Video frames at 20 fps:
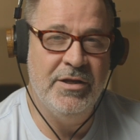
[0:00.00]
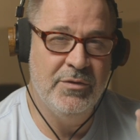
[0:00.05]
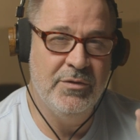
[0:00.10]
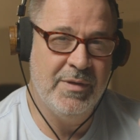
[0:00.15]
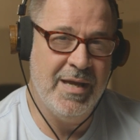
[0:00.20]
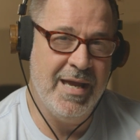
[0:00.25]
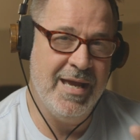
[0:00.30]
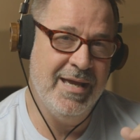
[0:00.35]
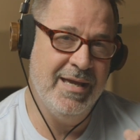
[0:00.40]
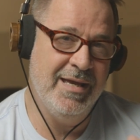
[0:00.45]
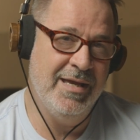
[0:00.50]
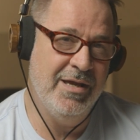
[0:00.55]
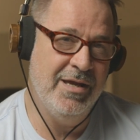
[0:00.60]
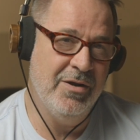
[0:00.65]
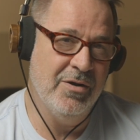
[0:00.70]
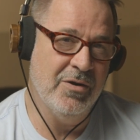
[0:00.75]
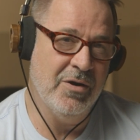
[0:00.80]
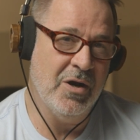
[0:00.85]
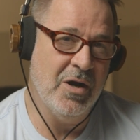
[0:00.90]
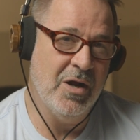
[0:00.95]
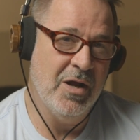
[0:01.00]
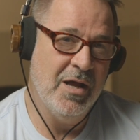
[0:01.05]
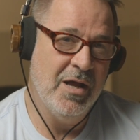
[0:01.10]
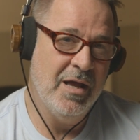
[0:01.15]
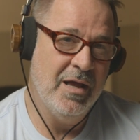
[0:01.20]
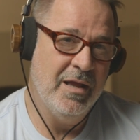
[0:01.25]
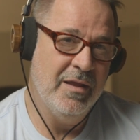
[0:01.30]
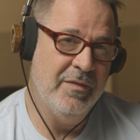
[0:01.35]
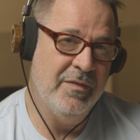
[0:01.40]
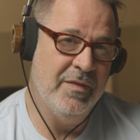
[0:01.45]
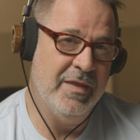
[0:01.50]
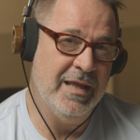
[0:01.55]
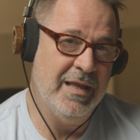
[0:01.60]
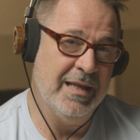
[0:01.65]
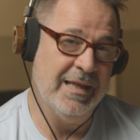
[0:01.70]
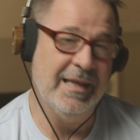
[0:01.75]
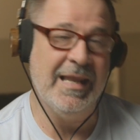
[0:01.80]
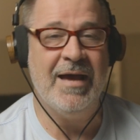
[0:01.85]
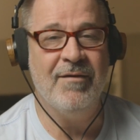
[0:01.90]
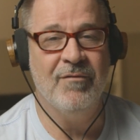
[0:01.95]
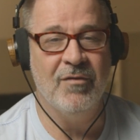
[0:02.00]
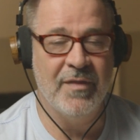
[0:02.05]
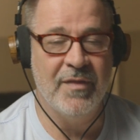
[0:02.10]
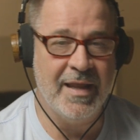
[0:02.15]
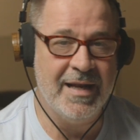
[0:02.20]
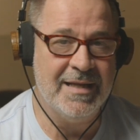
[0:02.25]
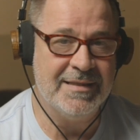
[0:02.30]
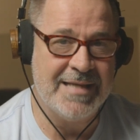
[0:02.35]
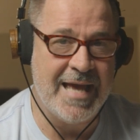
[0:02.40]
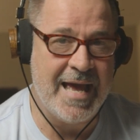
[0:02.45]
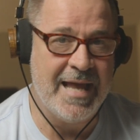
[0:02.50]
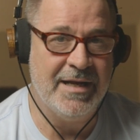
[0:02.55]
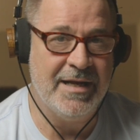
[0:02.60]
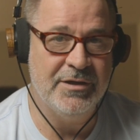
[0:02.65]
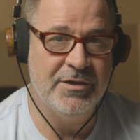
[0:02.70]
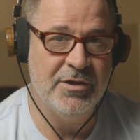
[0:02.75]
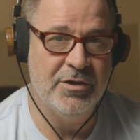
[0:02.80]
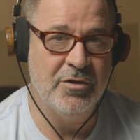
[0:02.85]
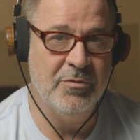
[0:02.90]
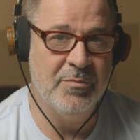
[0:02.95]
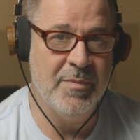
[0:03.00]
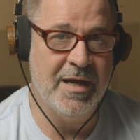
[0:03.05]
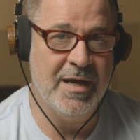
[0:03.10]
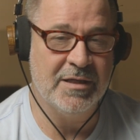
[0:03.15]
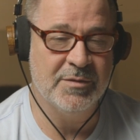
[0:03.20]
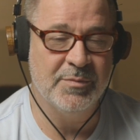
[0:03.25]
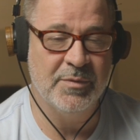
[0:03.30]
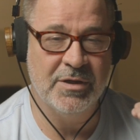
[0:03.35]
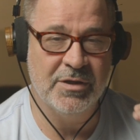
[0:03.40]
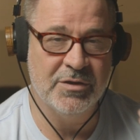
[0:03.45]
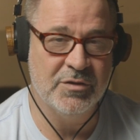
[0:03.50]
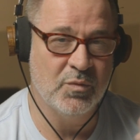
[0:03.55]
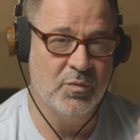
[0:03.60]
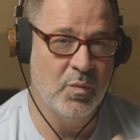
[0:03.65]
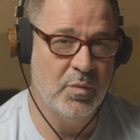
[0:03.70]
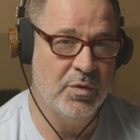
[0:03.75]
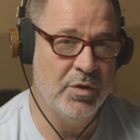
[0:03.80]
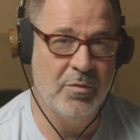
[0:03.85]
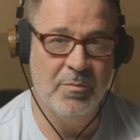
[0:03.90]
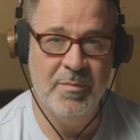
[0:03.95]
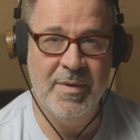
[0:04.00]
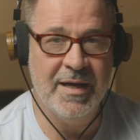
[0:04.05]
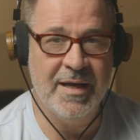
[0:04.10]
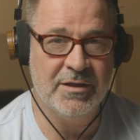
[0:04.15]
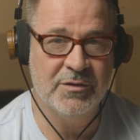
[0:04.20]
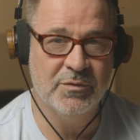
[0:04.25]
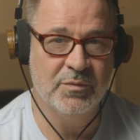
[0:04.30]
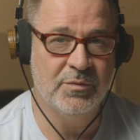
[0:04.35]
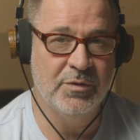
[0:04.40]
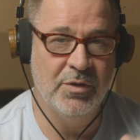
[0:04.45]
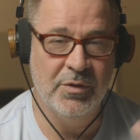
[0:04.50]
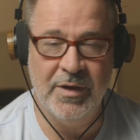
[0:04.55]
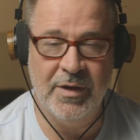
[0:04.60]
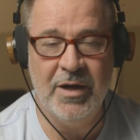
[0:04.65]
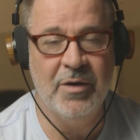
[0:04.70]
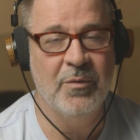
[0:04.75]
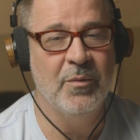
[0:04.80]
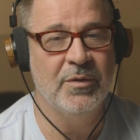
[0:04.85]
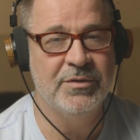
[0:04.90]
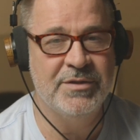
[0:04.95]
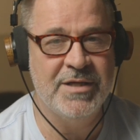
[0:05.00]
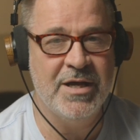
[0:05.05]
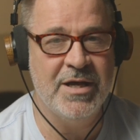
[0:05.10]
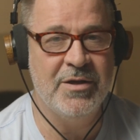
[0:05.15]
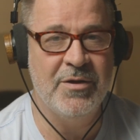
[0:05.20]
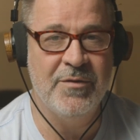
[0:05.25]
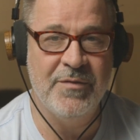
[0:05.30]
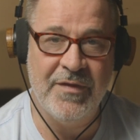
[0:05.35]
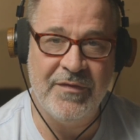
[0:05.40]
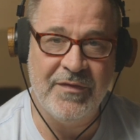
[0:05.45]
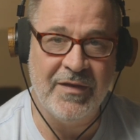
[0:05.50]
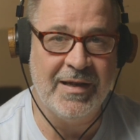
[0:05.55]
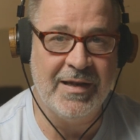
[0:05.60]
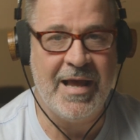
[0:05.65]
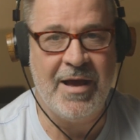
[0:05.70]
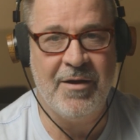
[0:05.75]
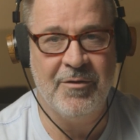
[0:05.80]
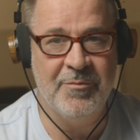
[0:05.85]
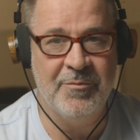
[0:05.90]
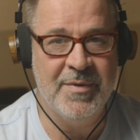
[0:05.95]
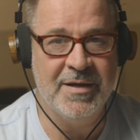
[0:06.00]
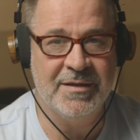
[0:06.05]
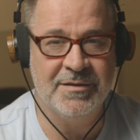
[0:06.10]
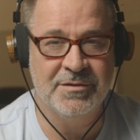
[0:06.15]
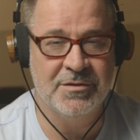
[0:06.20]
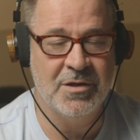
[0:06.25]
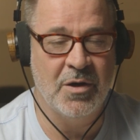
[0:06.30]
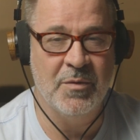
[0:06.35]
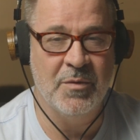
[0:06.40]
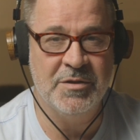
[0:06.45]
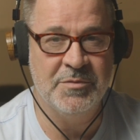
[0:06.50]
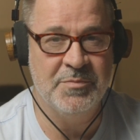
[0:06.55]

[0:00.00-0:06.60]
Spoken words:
you can't hear the level that it's adding to your mix, because your ear will tell you that the louder mix is always